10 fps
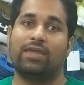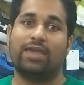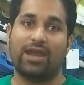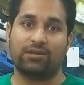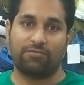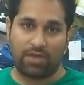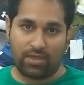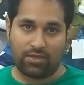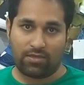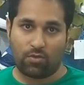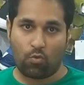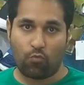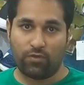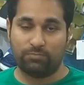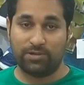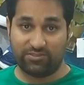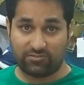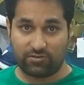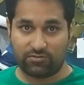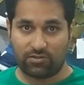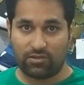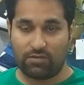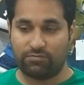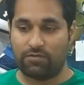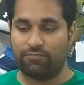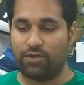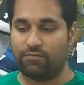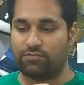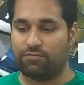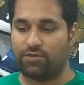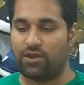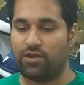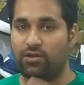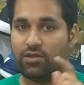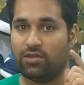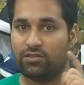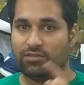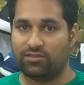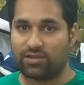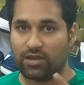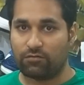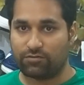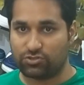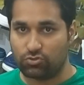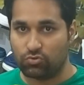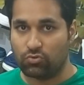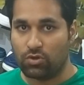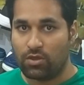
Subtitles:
get away with blisters if they wear this kind of a shoe.